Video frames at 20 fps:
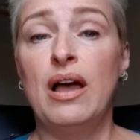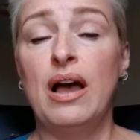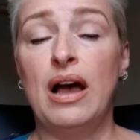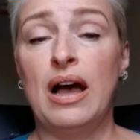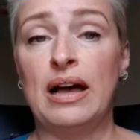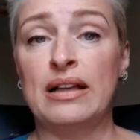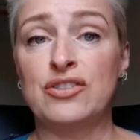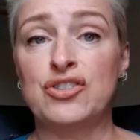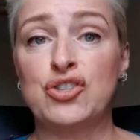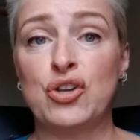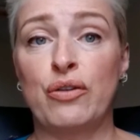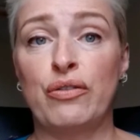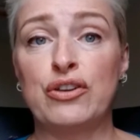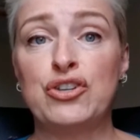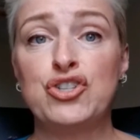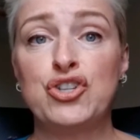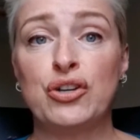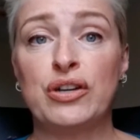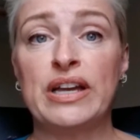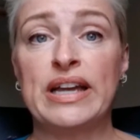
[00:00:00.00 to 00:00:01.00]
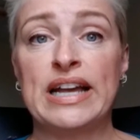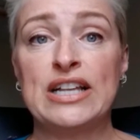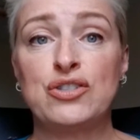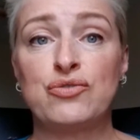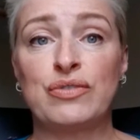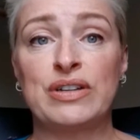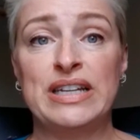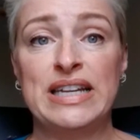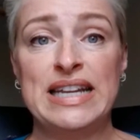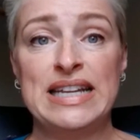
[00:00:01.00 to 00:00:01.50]
And so the sugar gets
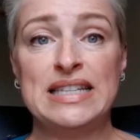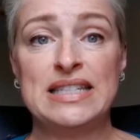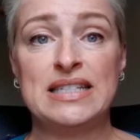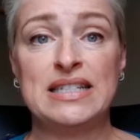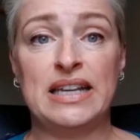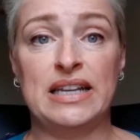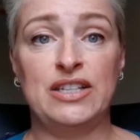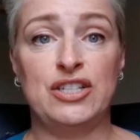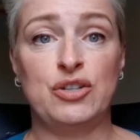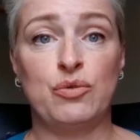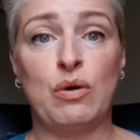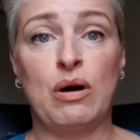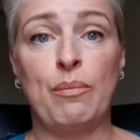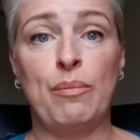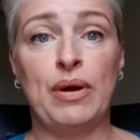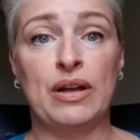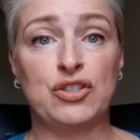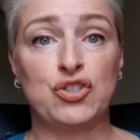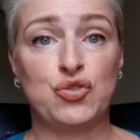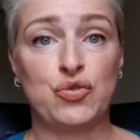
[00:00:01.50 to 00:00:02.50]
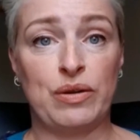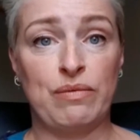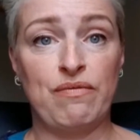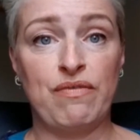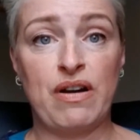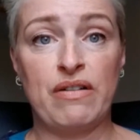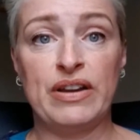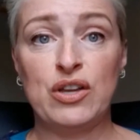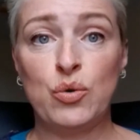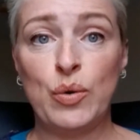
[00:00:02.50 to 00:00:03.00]
released into our bloodstream
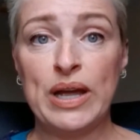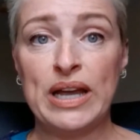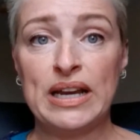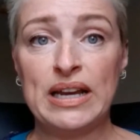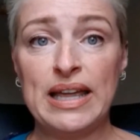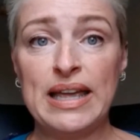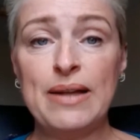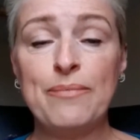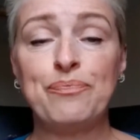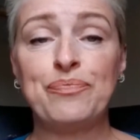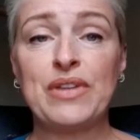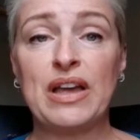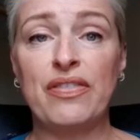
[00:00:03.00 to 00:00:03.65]
very quickly,